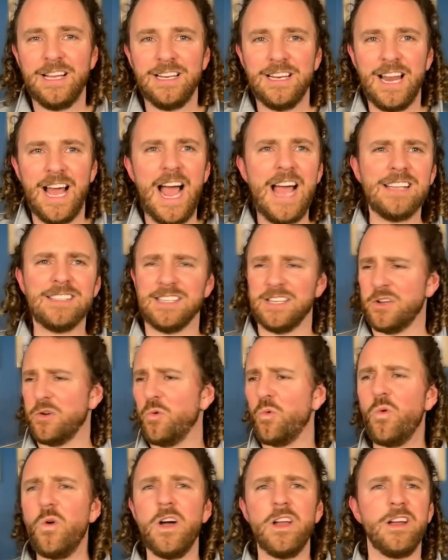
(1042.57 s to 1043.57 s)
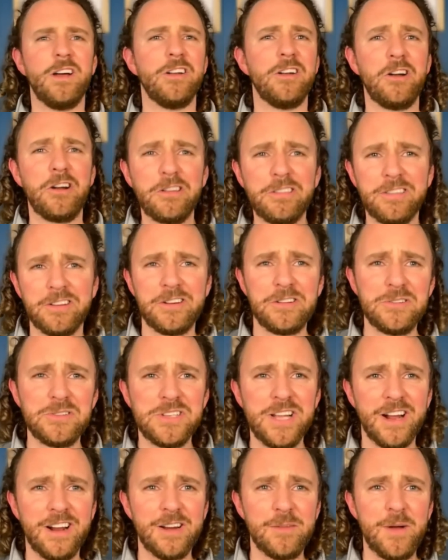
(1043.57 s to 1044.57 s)
Isaac. What on earth are you
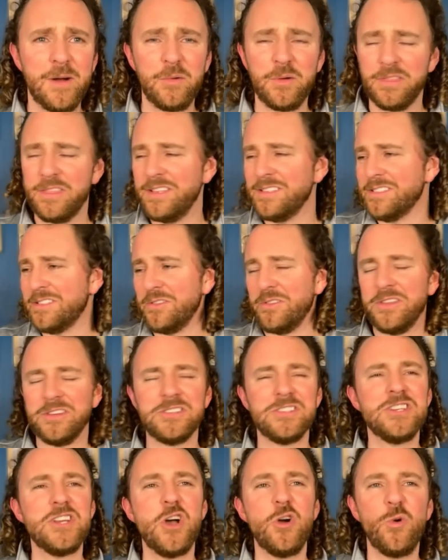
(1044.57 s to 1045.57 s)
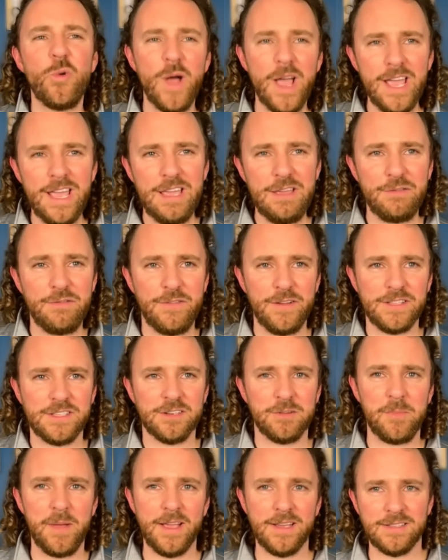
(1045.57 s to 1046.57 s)
talking about with this dude? There's no way he fits
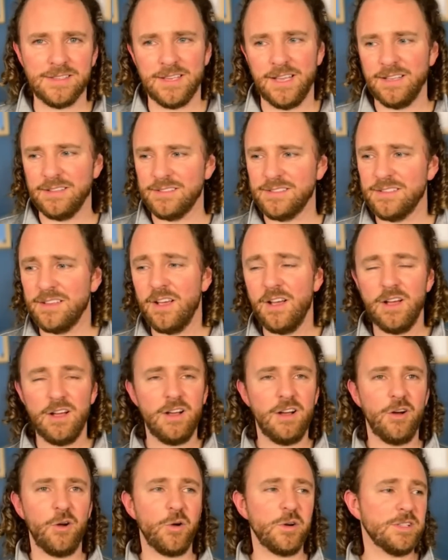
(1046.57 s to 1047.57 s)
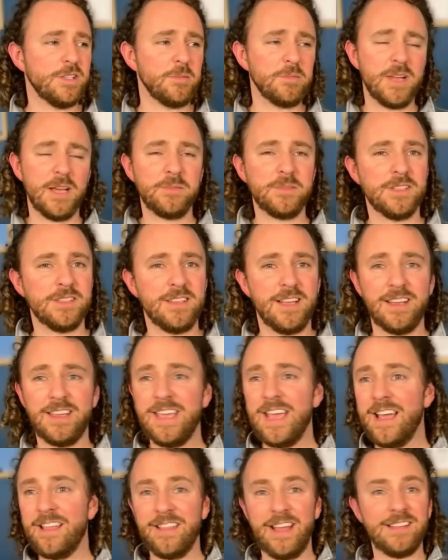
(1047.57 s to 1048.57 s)
or makes sense. Or sometimes it's like,
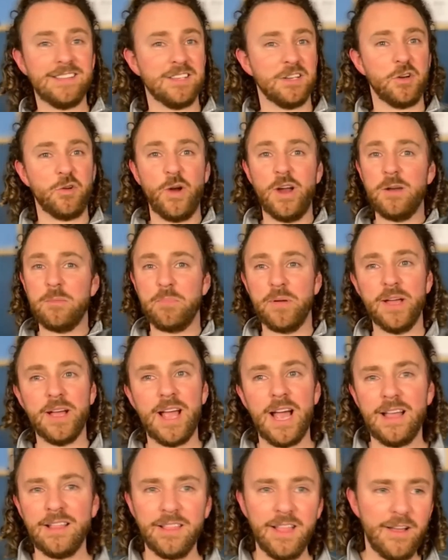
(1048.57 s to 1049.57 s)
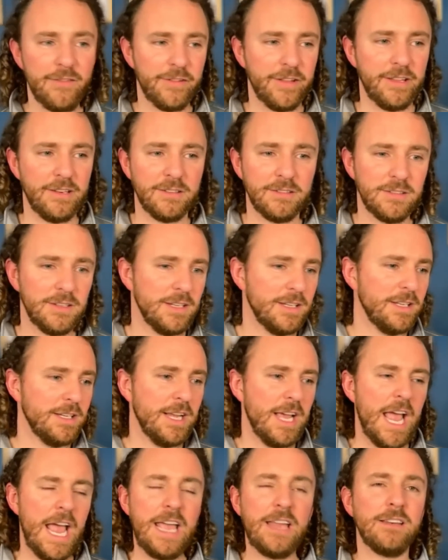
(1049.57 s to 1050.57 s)
yeah, that's a great pick. I love it.
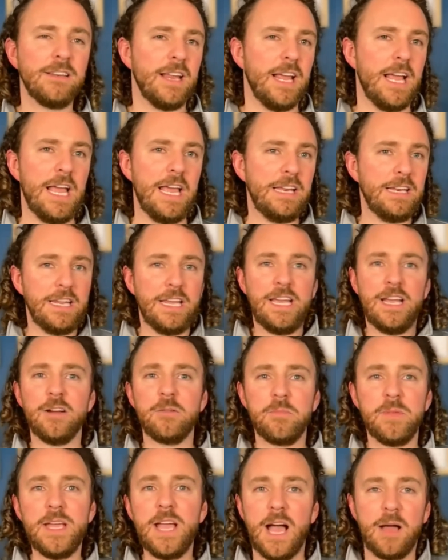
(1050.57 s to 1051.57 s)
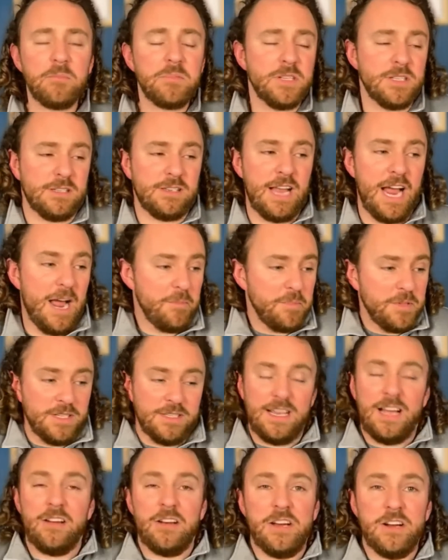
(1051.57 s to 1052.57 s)
And hear me, I'm just
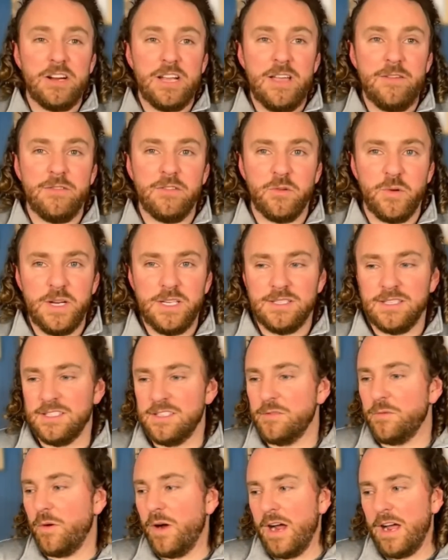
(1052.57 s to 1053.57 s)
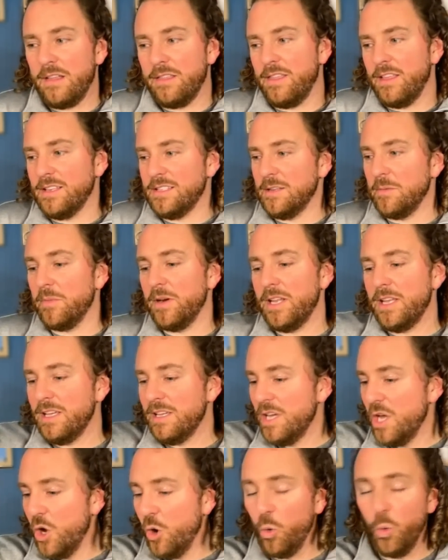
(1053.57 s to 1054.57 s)
out here giving reasons of why I think somebody
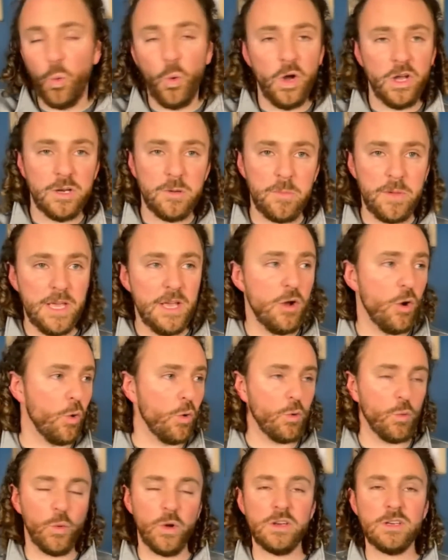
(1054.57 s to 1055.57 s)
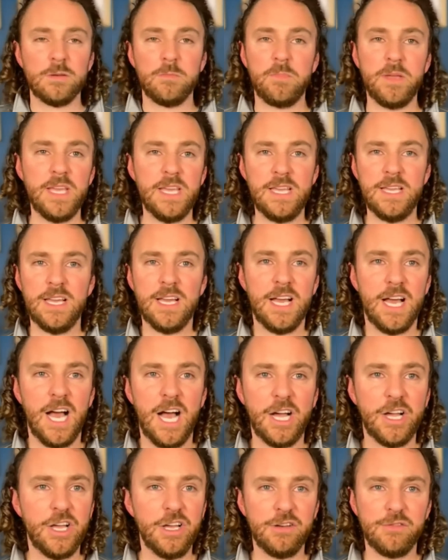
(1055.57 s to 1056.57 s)
would be or wouldn't be
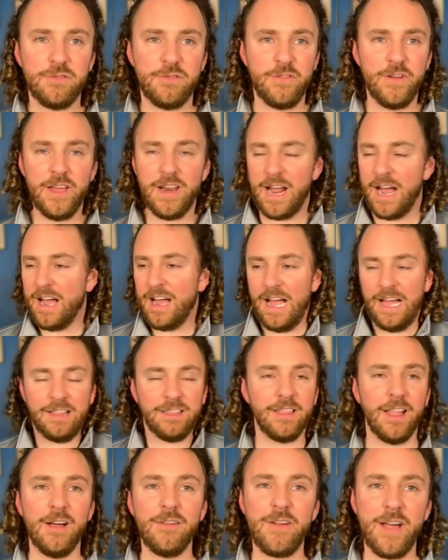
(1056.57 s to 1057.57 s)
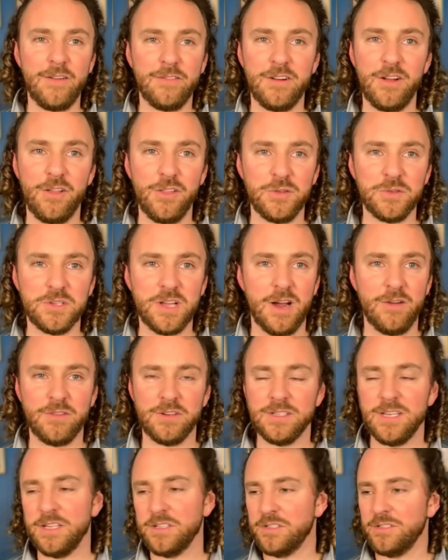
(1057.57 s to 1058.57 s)
a good fit. I love having all those
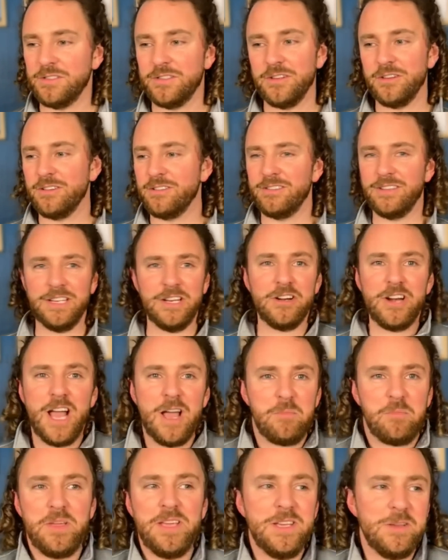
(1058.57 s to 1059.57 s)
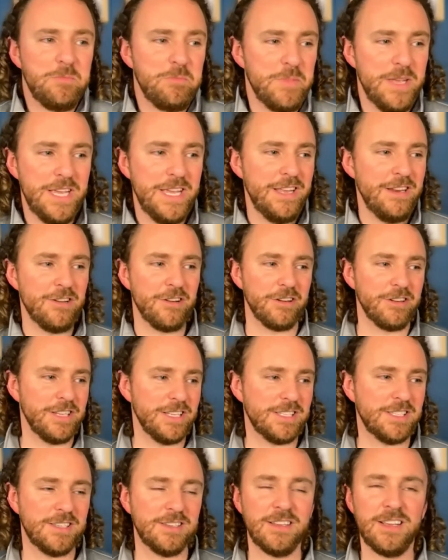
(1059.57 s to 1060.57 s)
conversations. You're not being mean or
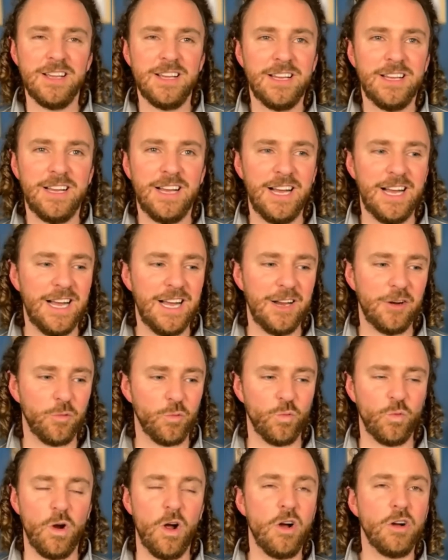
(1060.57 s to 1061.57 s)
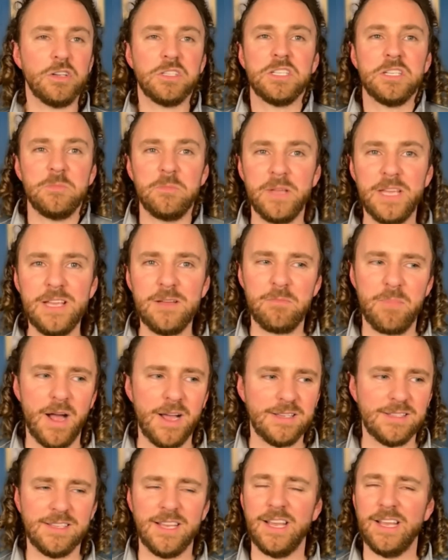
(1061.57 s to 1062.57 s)
just wrong to me by
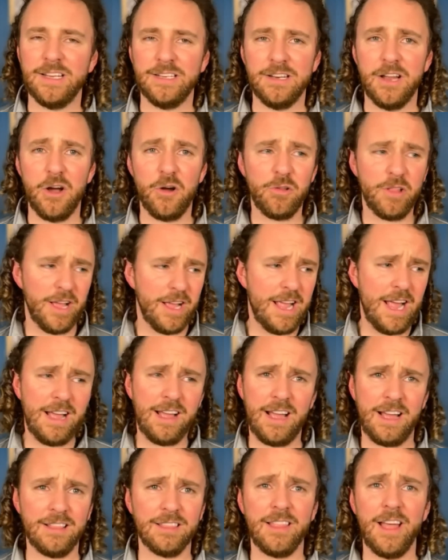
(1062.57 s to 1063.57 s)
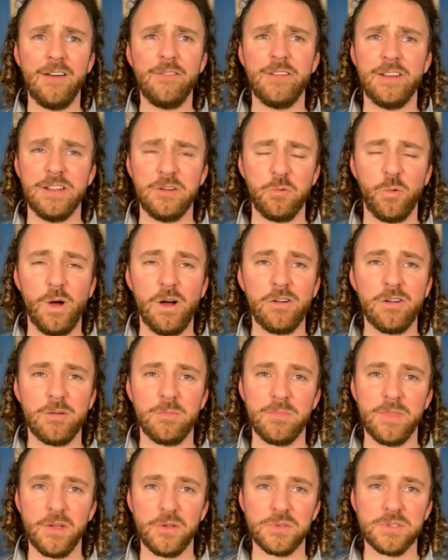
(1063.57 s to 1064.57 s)
saying no. Like I love it and
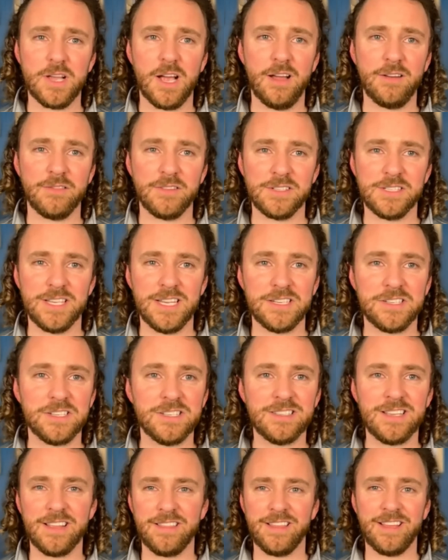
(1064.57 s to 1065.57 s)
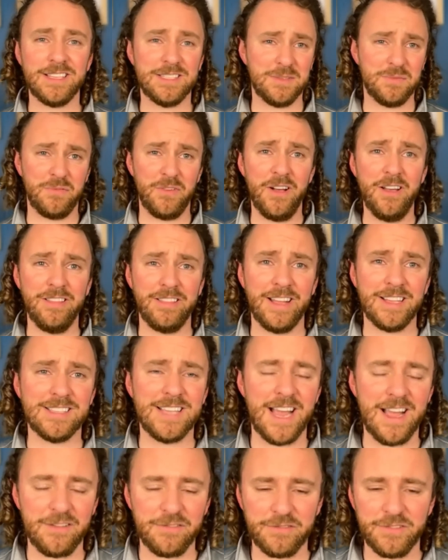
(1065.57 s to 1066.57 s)
welcome those conversations. I think it's fun. That's
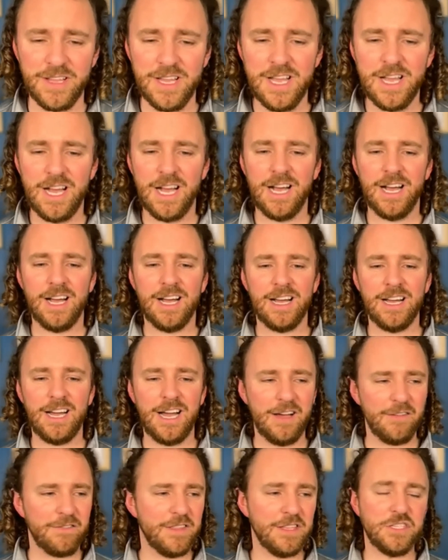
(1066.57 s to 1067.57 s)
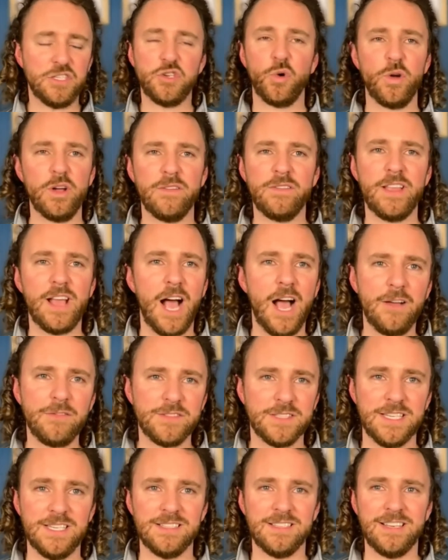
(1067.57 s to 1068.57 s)
half of the joy of the
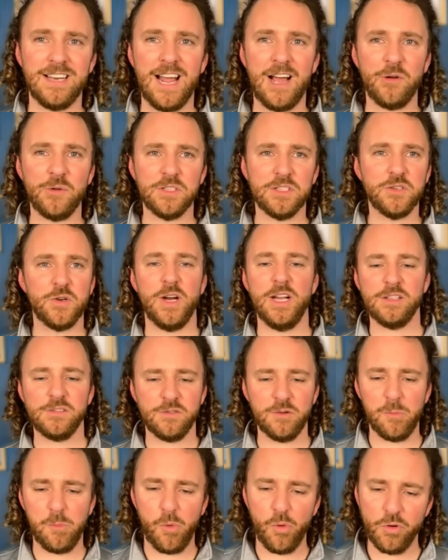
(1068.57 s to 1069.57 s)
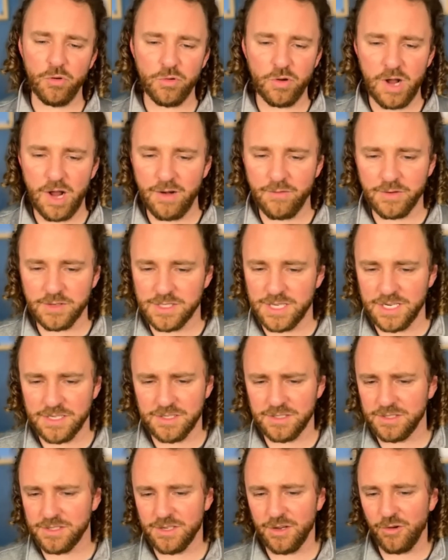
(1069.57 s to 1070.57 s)
offseason now is transfer portal
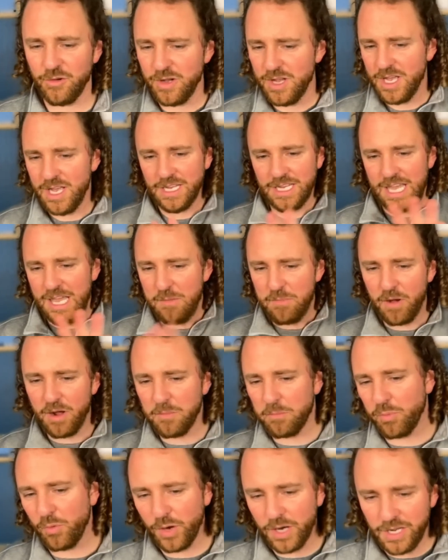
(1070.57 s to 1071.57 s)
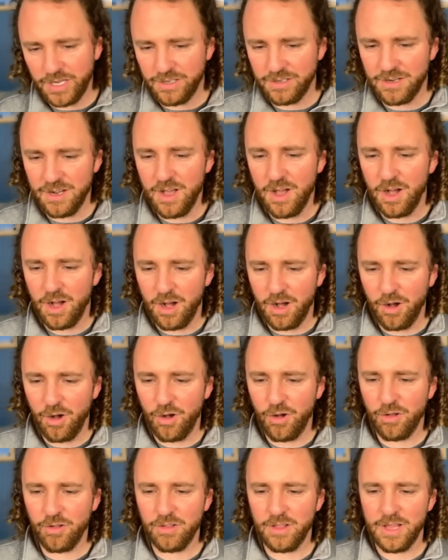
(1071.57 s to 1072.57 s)
conversations. So keep on bringing
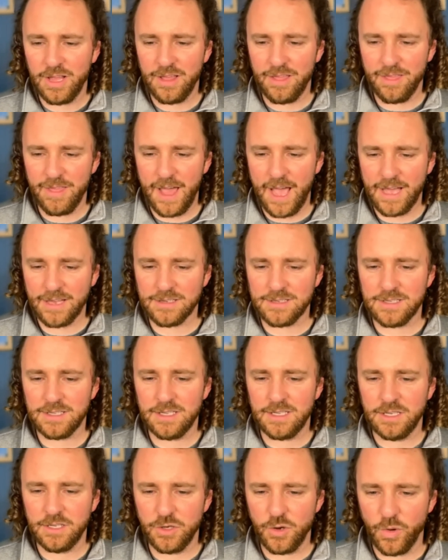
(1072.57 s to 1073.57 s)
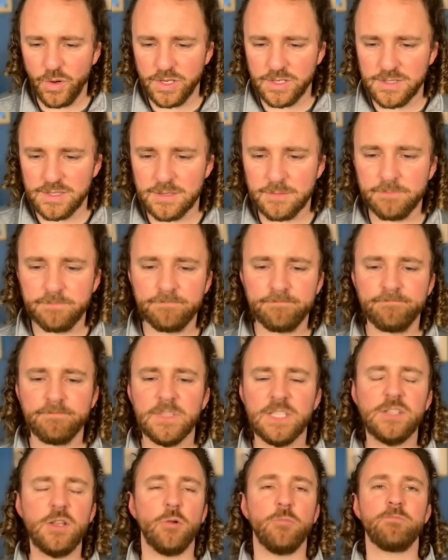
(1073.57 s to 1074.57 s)
all that noise.
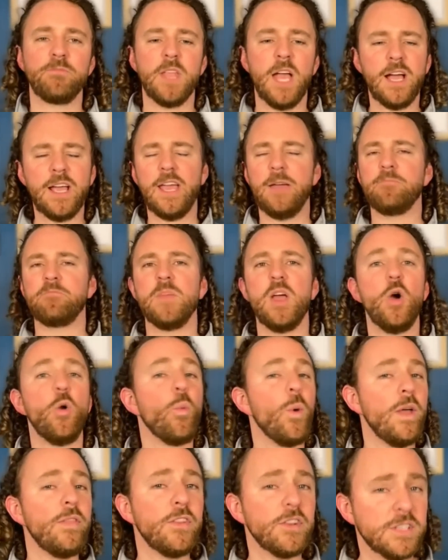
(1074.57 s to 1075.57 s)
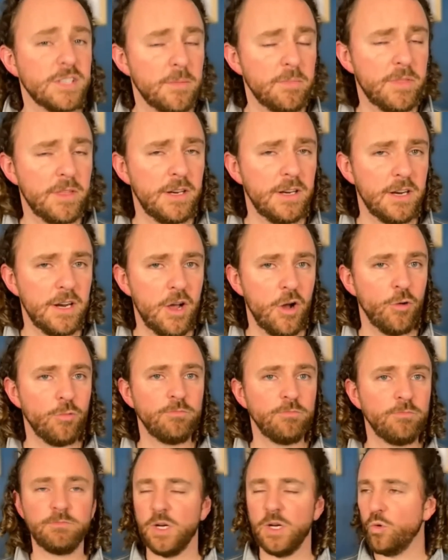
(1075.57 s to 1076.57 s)
So again, when there's something to know,
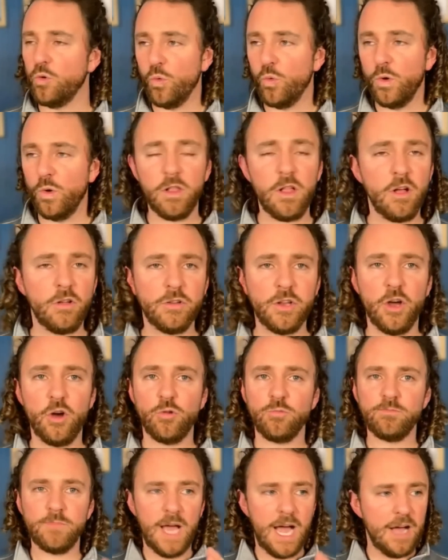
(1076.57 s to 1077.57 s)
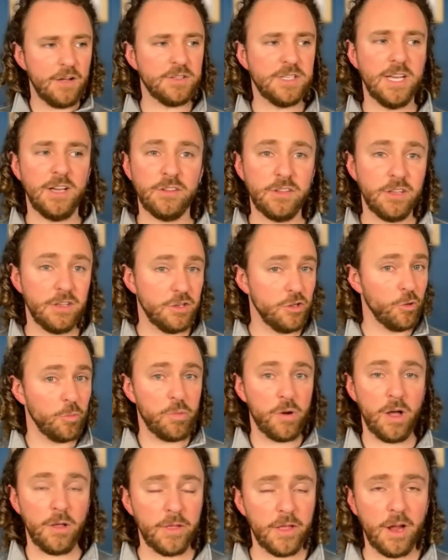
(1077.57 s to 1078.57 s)
we'll all know. I'll tell you. You'll
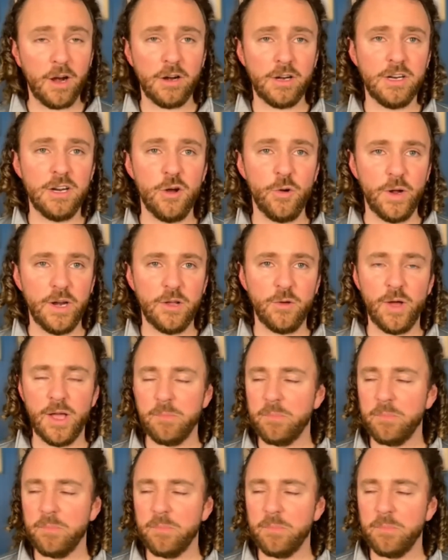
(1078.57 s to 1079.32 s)
probably already know anyway.